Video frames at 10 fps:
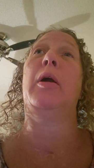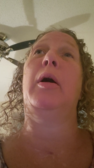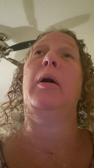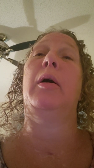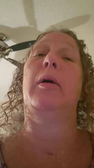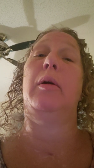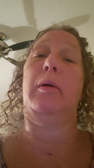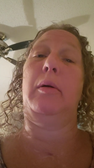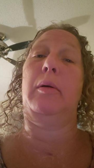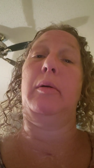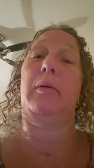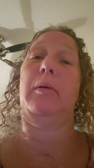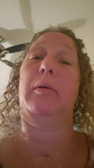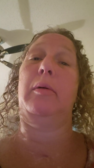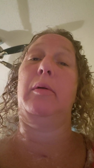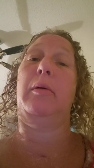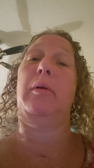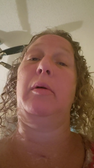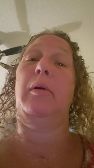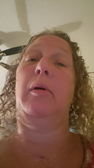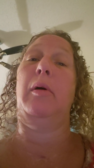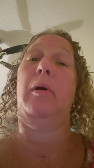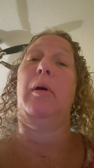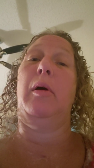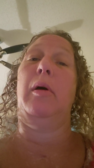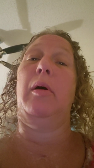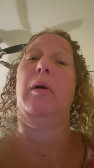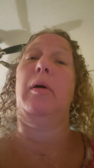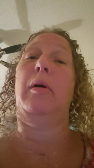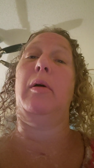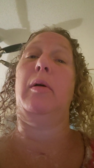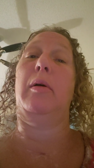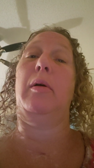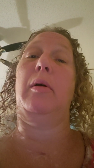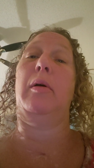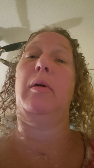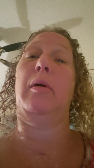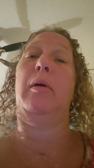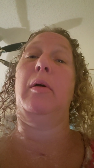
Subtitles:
[no speech]